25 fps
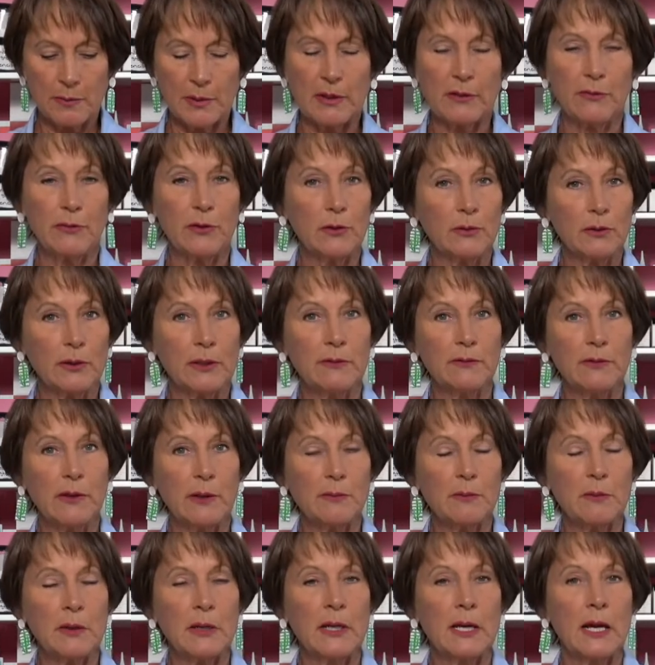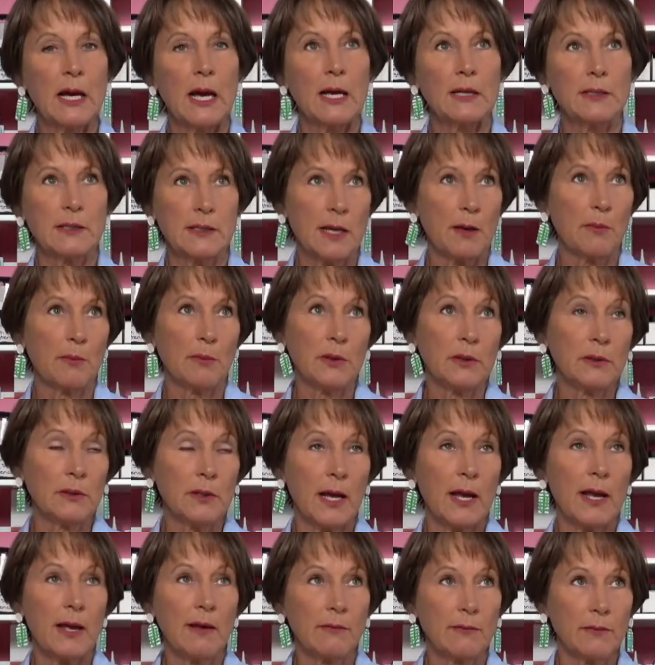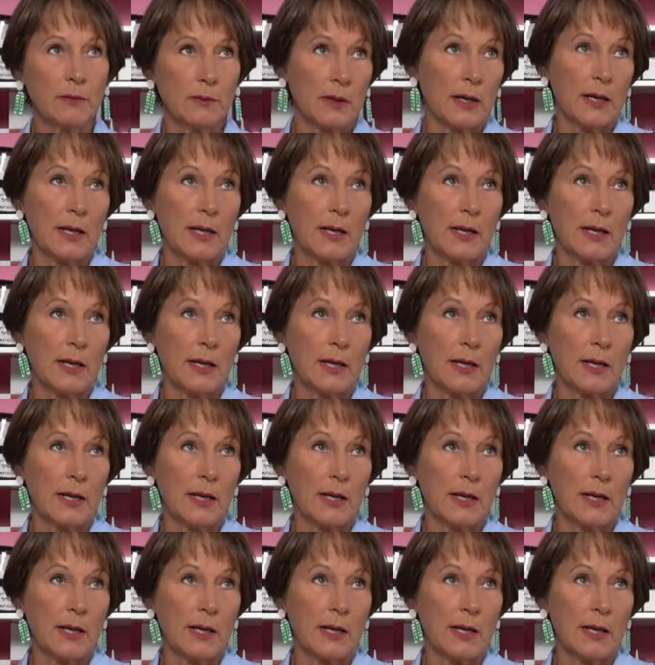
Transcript: but if you leave them assembled, I have,